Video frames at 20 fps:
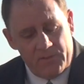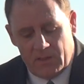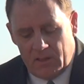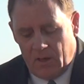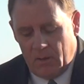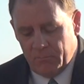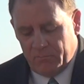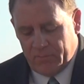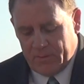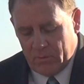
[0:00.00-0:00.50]
the
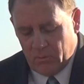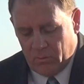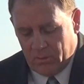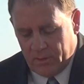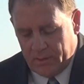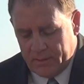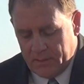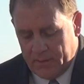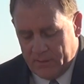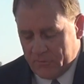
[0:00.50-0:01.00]
Humphrey
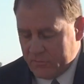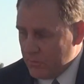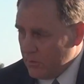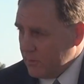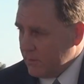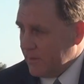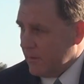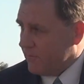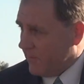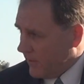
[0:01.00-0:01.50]
Award is
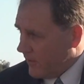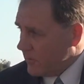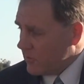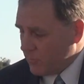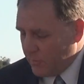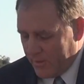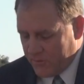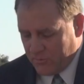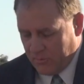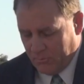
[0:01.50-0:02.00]
certainly a very
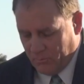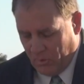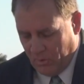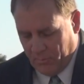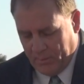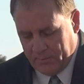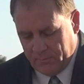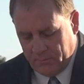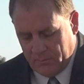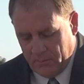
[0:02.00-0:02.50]
special
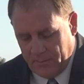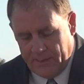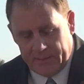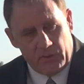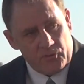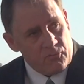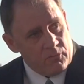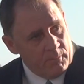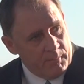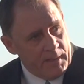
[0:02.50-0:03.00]
moment and
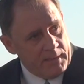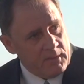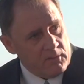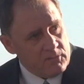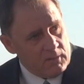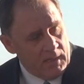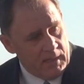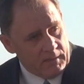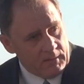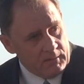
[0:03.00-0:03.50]
a tremendous
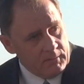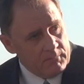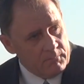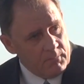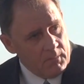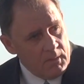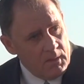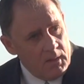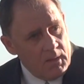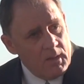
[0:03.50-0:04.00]
honor,
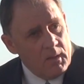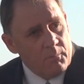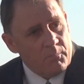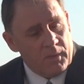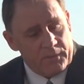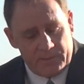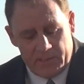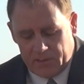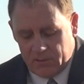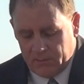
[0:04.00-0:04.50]

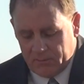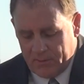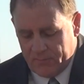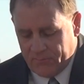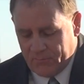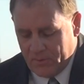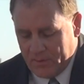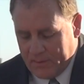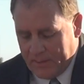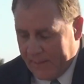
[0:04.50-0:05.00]
particularly
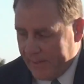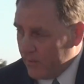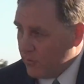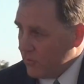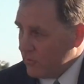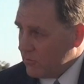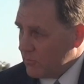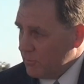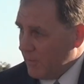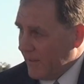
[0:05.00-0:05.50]
for a guy who
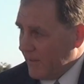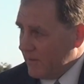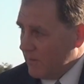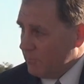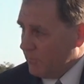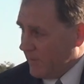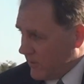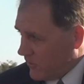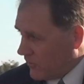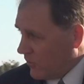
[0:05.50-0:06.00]
has made
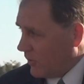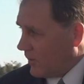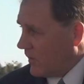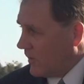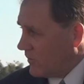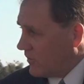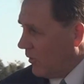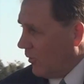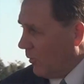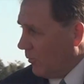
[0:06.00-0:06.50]
Minnesota
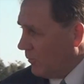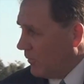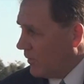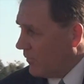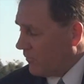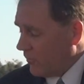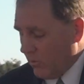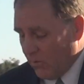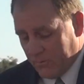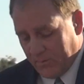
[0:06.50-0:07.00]
his home
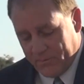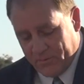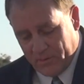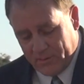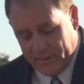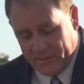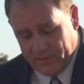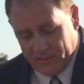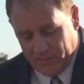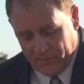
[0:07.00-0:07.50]
for over 30
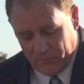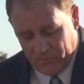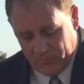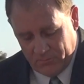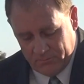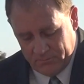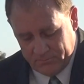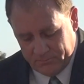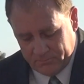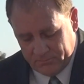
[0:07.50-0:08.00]
years.
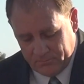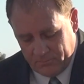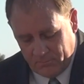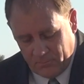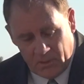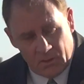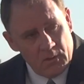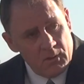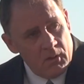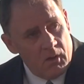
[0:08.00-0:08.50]

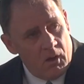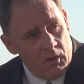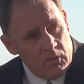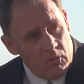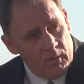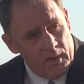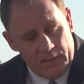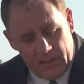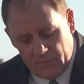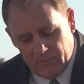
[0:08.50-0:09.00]
Although
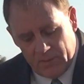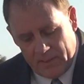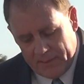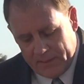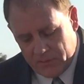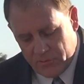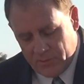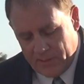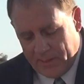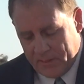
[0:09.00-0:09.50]
I never had a
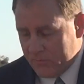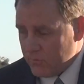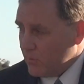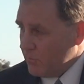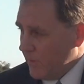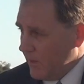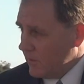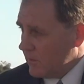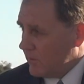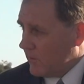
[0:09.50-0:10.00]
chance to
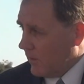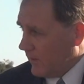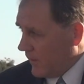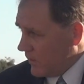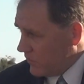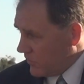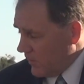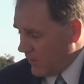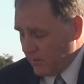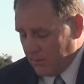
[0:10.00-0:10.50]
meet the late
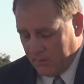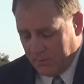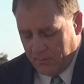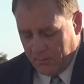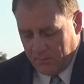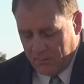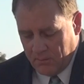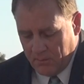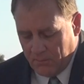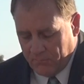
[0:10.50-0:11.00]
Senator,
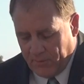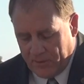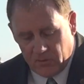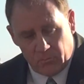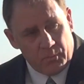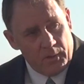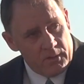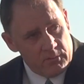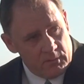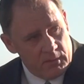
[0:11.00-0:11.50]
Vice
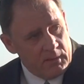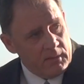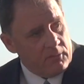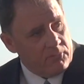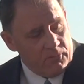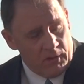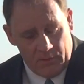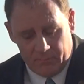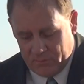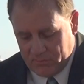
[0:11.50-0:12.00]
President, and
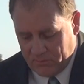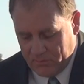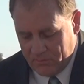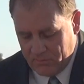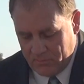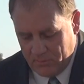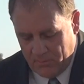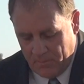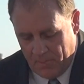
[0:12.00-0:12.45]
pharmacist,